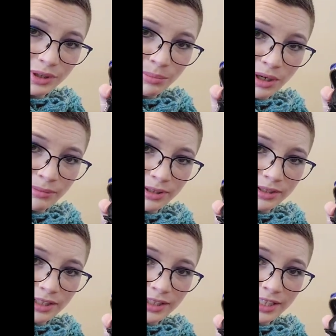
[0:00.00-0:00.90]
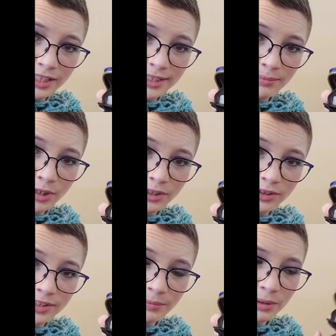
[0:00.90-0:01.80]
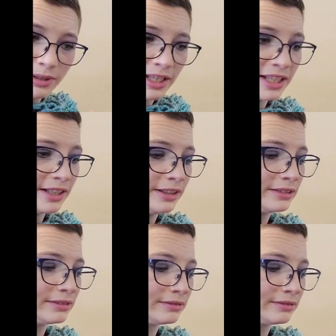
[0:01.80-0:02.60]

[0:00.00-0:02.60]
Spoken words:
compartments and then a small little zipper thing here.